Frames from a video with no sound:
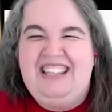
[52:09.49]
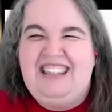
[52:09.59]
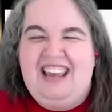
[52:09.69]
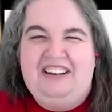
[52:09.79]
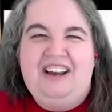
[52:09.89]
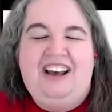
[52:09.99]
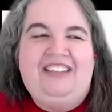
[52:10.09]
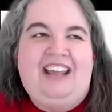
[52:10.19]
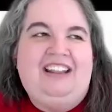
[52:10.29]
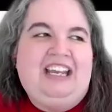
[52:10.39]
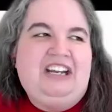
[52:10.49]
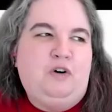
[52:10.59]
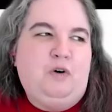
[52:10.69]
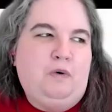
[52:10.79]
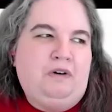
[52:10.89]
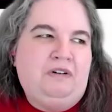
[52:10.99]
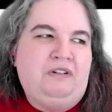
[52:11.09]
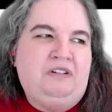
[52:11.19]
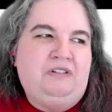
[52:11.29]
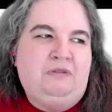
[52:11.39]
think that that like
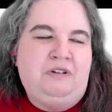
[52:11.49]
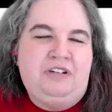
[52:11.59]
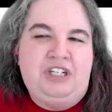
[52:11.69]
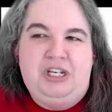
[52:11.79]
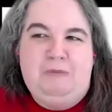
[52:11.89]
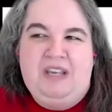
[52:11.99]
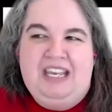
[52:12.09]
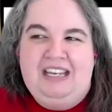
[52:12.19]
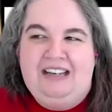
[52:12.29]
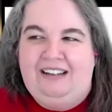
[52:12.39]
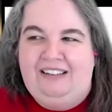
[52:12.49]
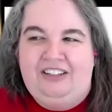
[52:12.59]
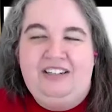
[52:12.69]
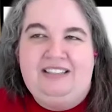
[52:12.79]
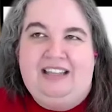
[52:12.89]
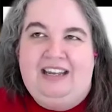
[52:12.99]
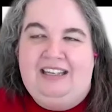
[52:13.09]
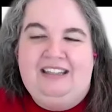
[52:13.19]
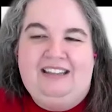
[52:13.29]
coral orangey pink color is like.